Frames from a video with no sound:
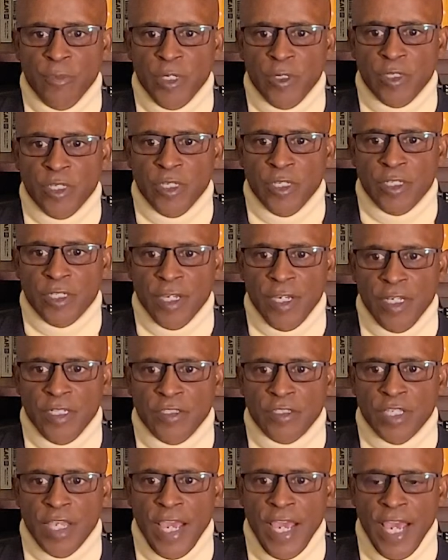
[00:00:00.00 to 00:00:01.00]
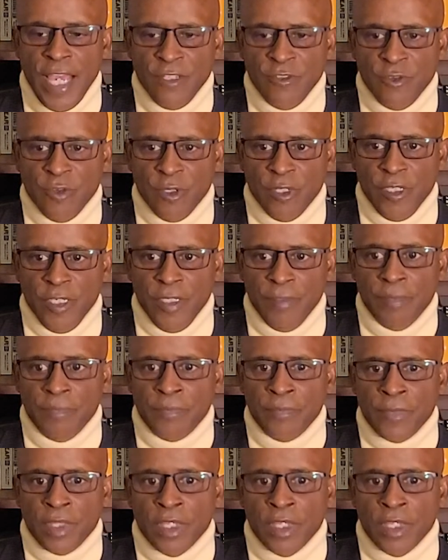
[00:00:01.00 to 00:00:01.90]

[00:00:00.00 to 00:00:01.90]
million tons annually